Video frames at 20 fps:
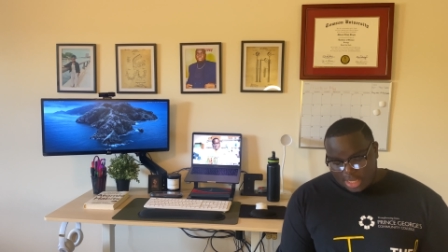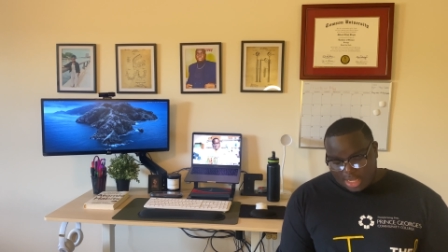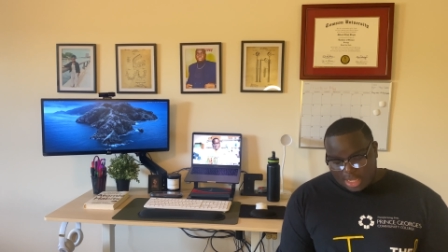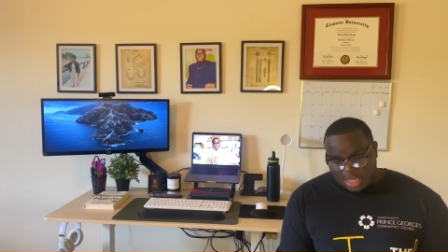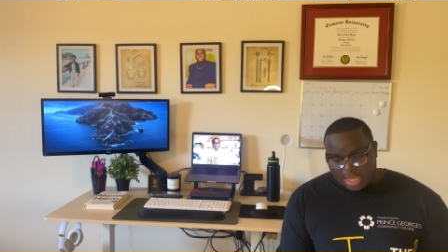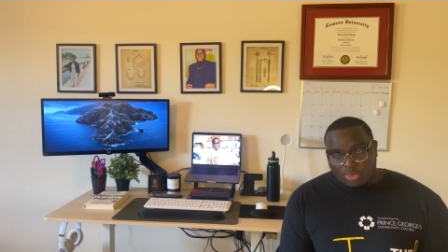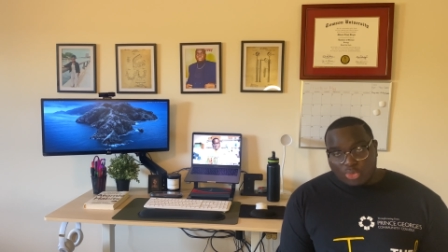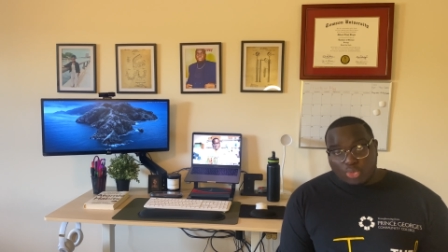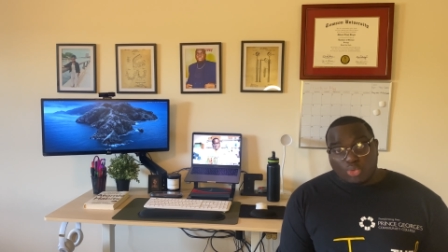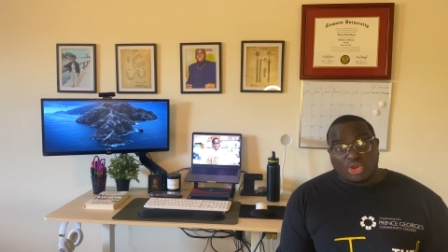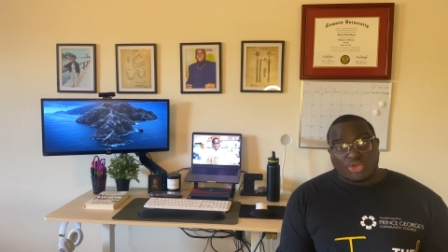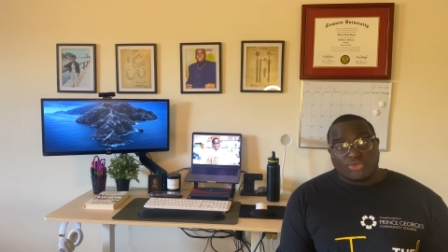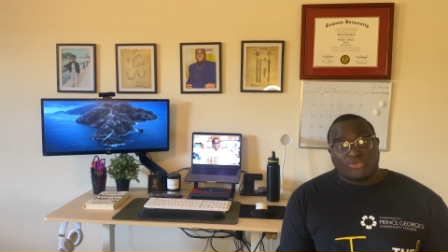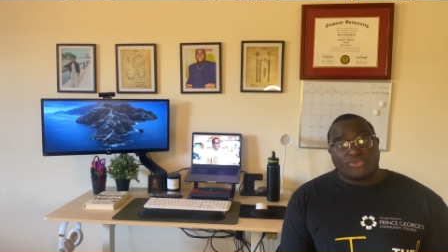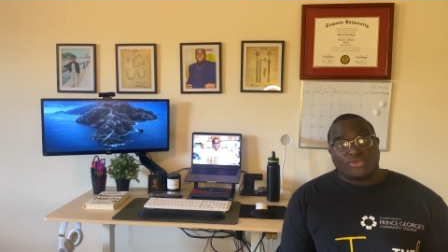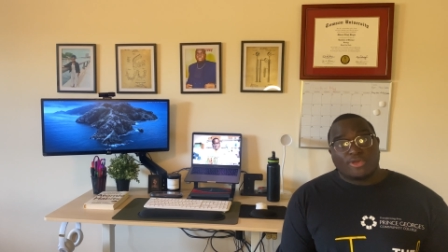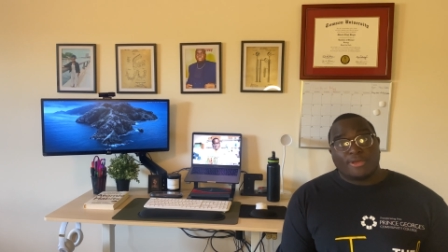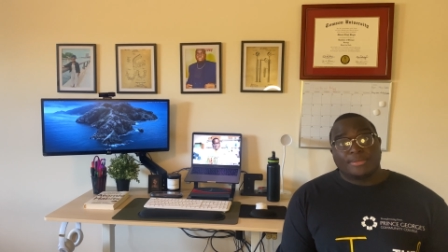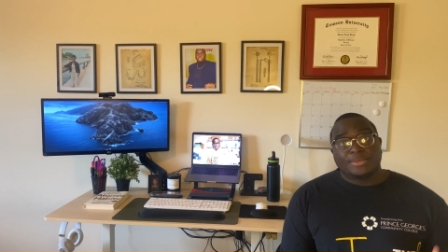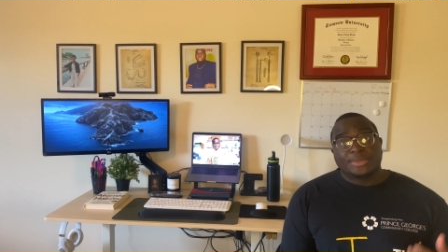I would work
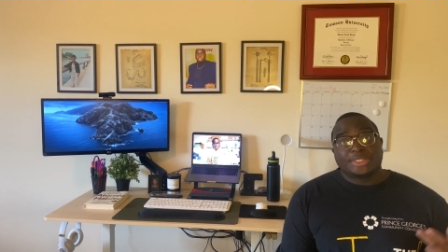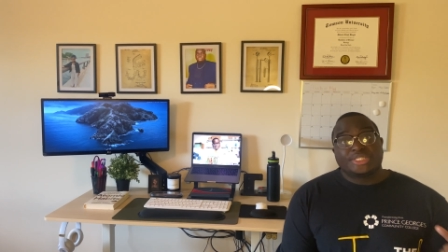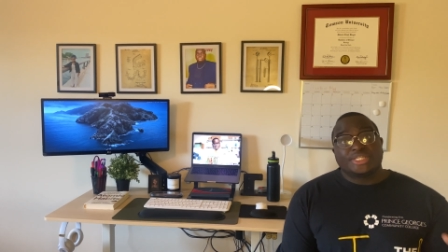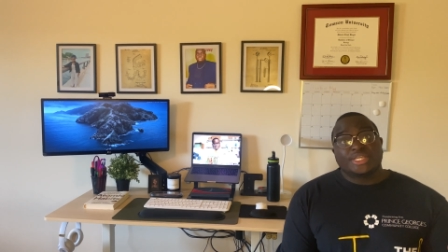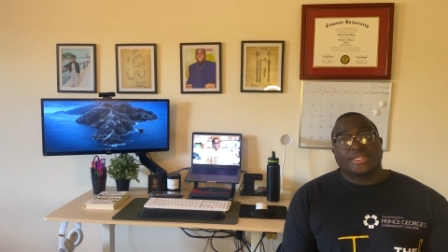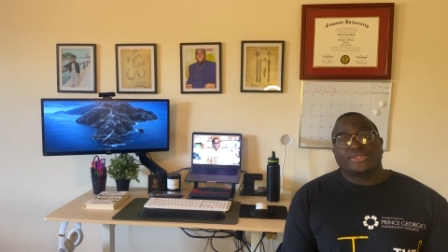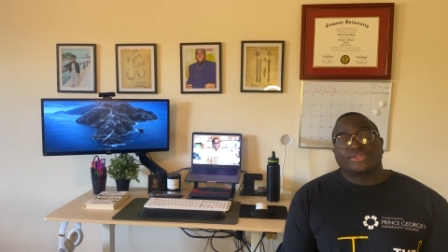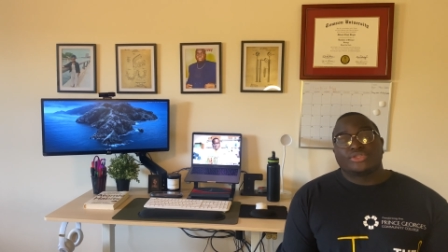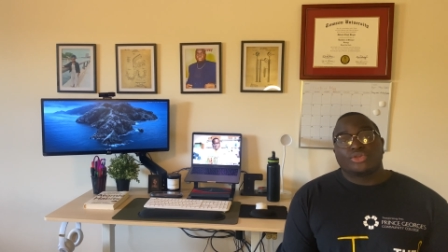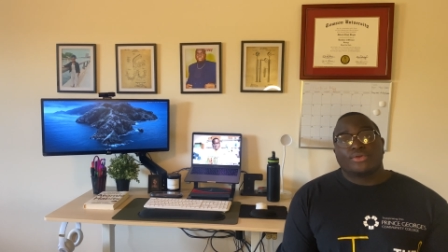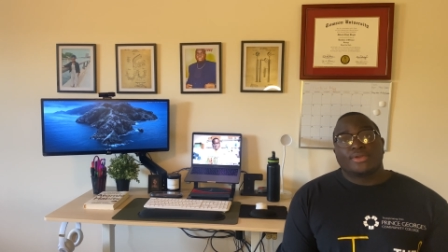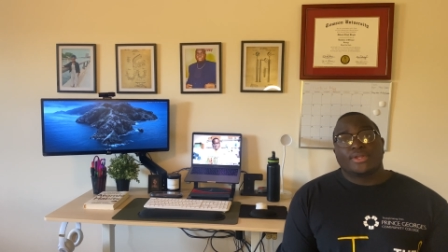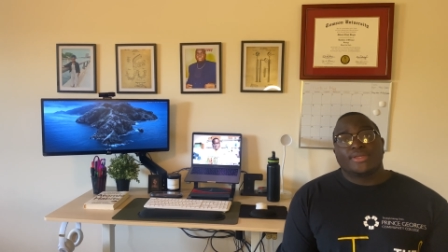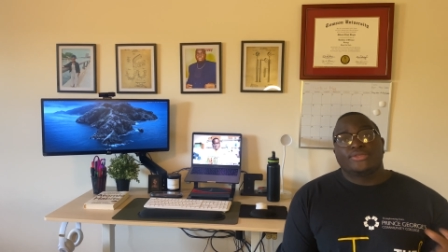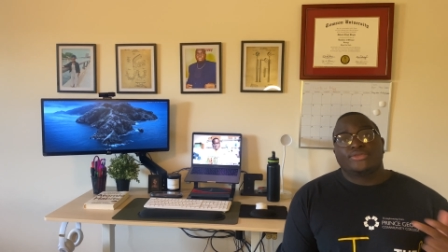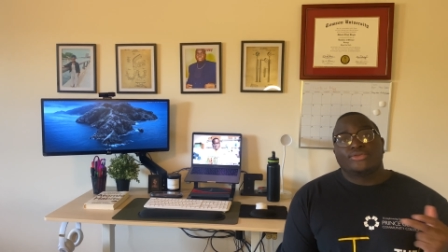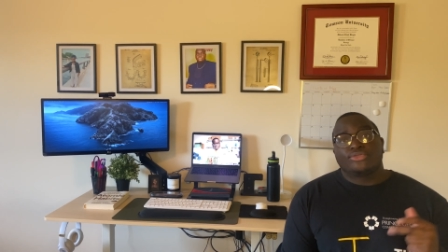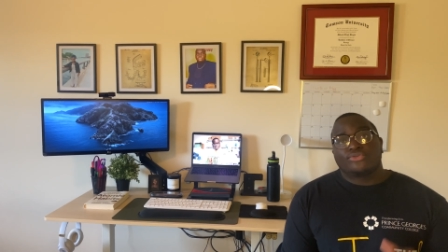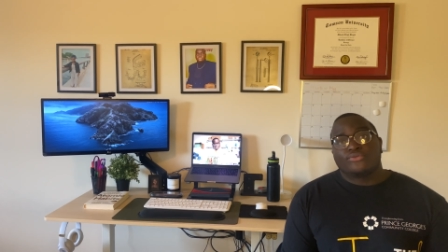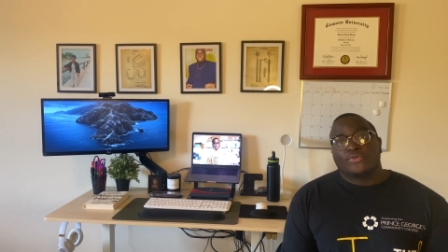from six thirty
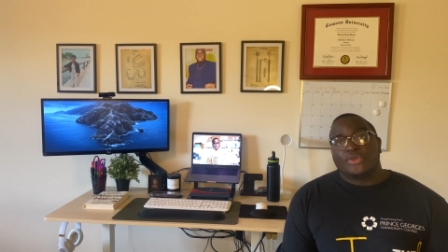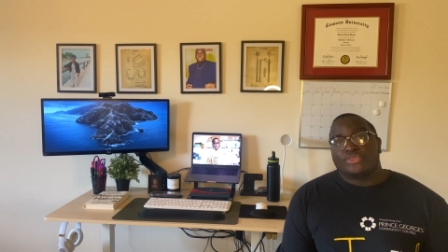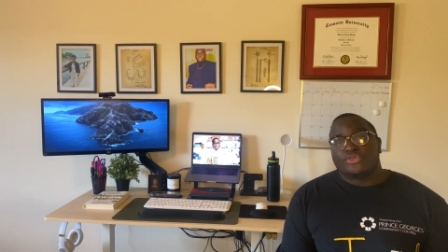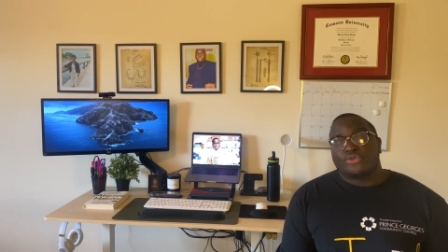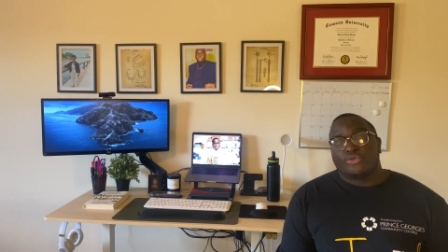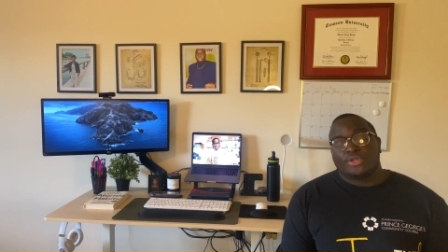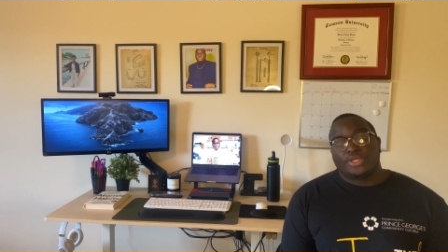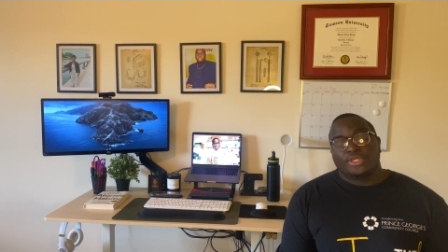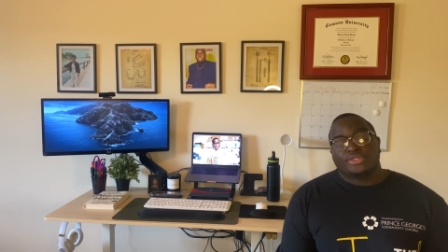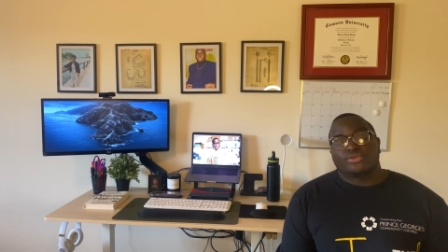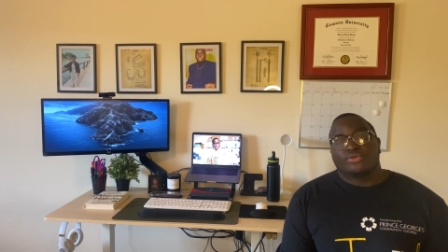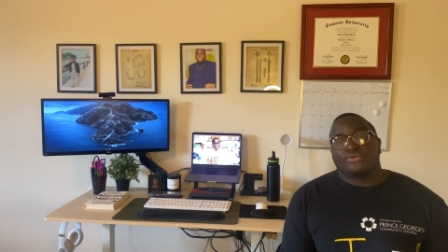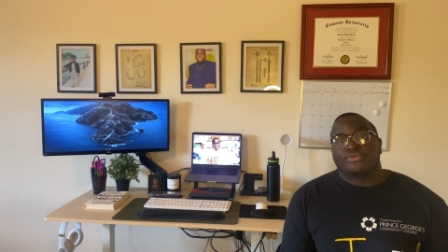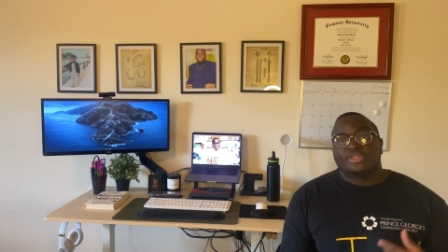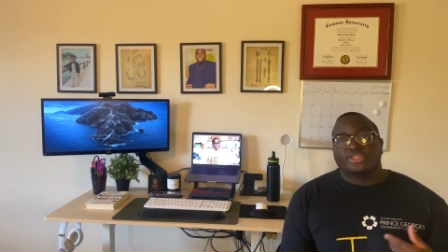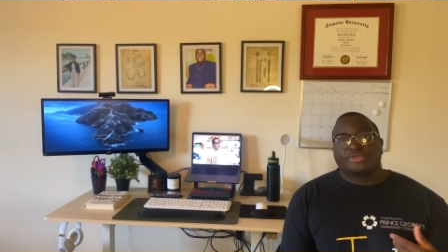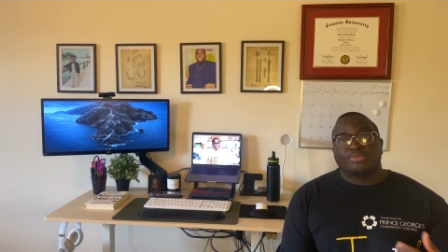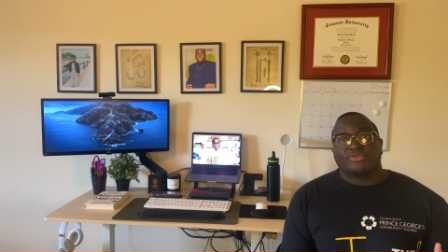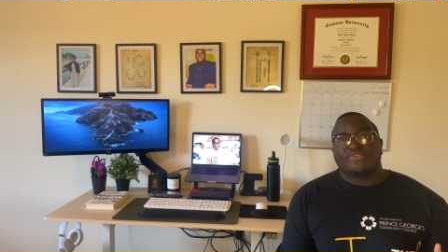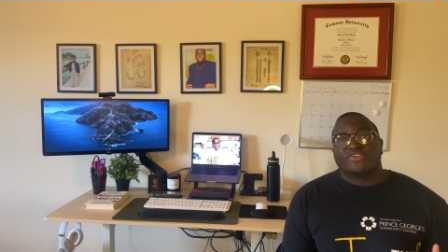to three thirty. So
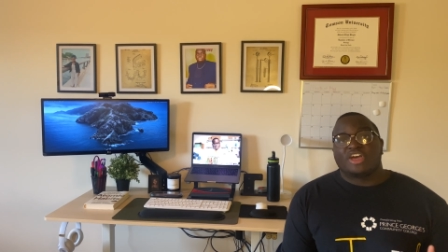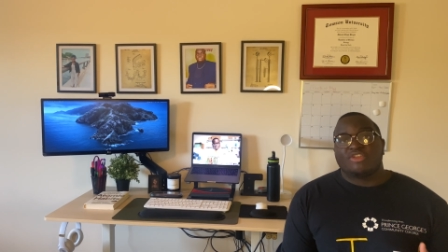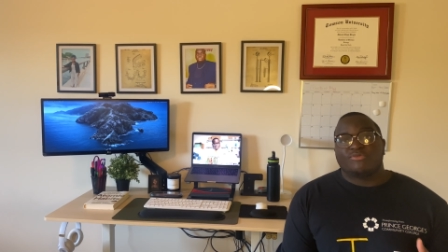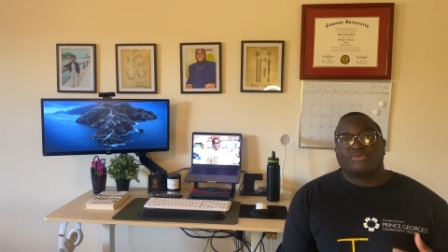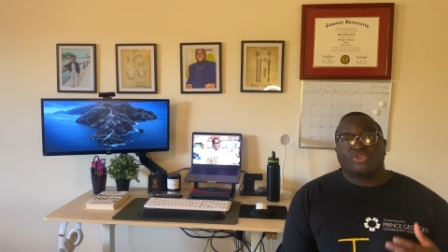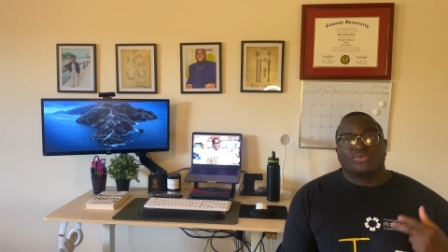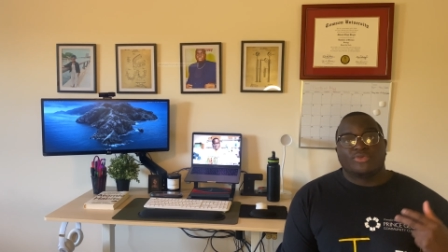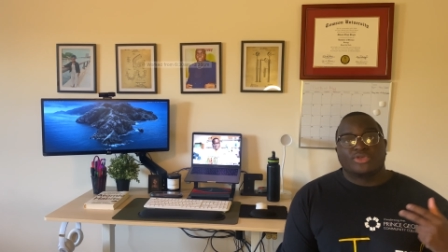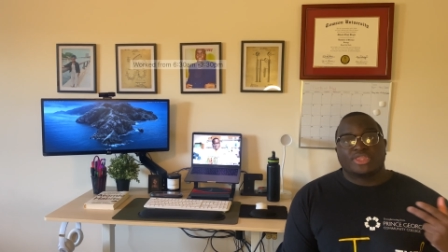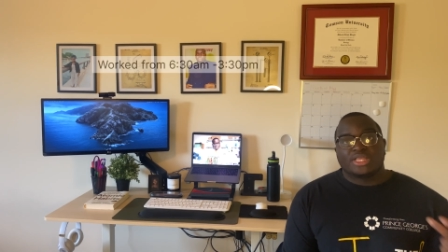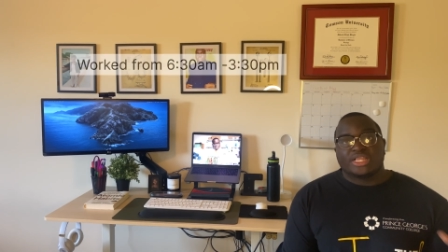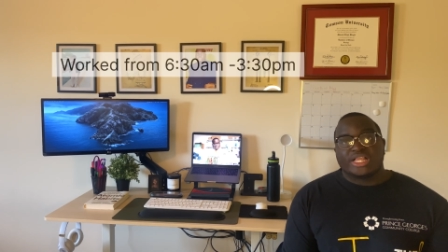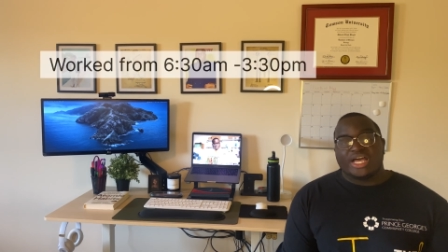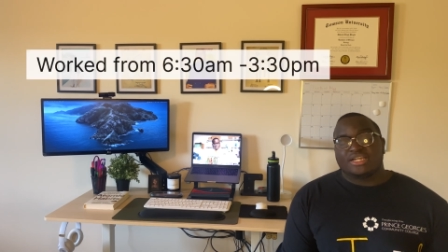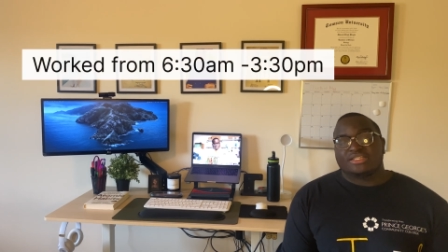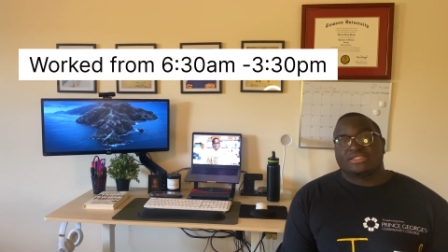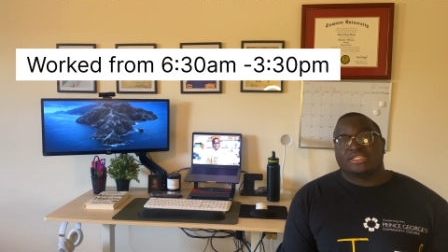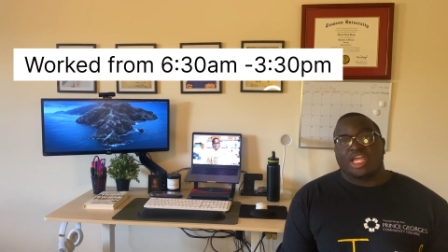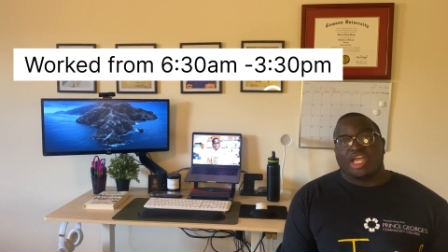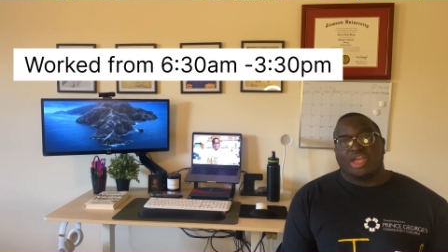this provided me with a lot
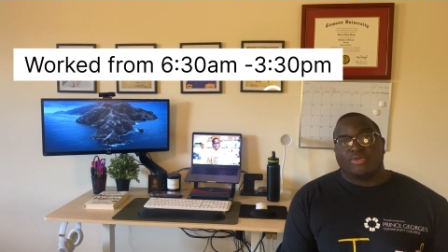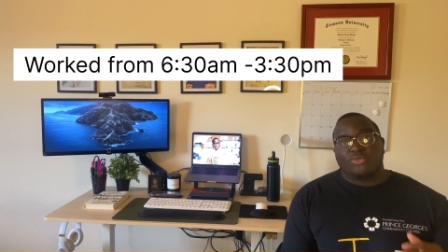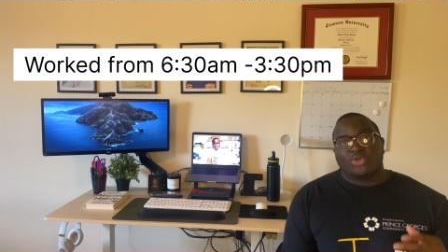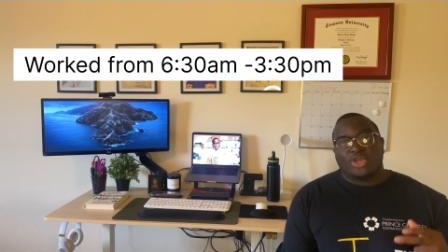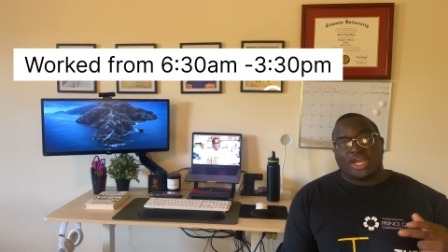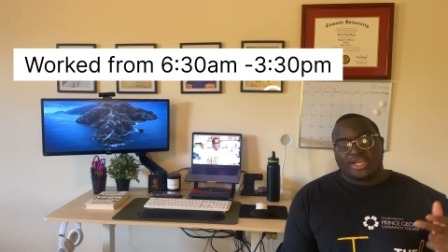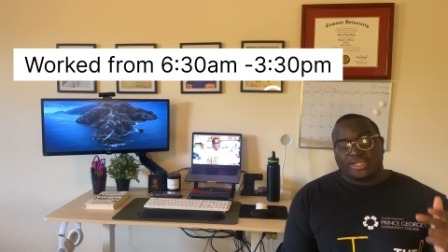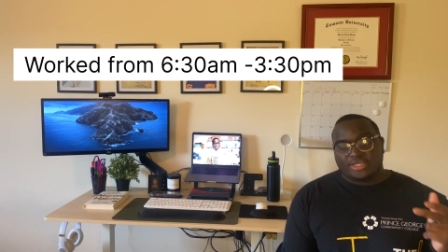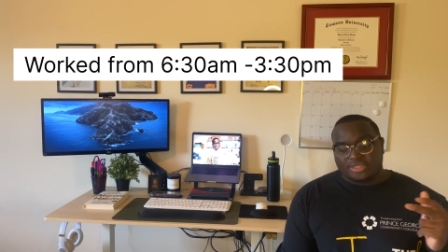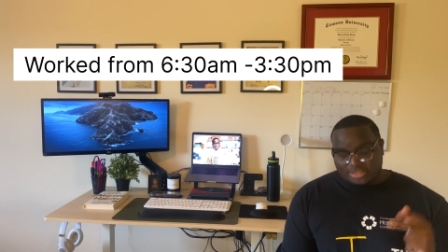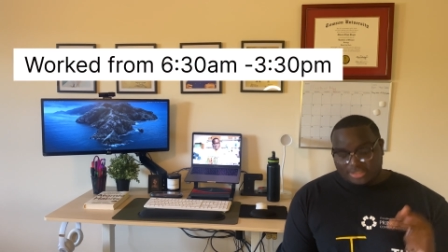of time where I could